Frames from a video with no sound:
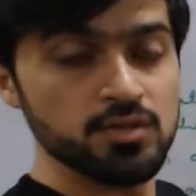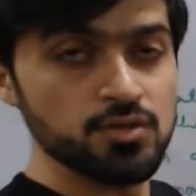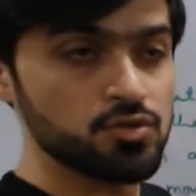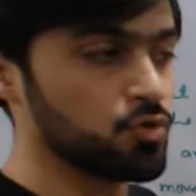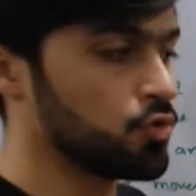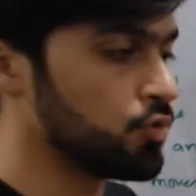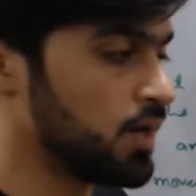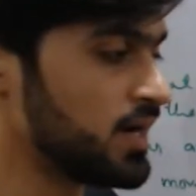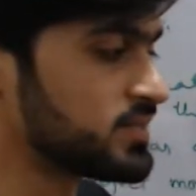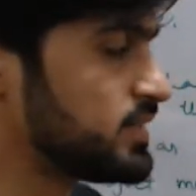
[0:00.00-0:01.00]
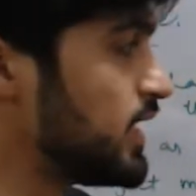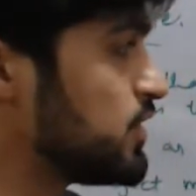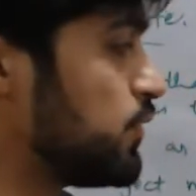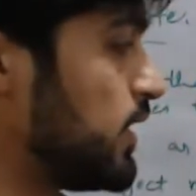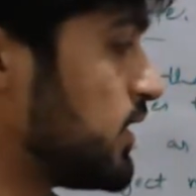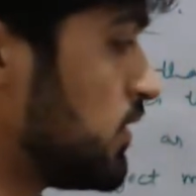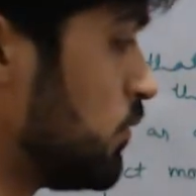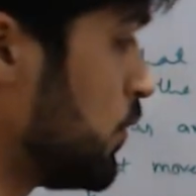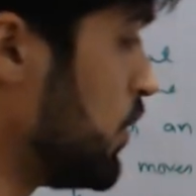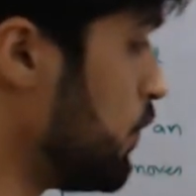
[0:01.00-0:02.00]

So a stage will come when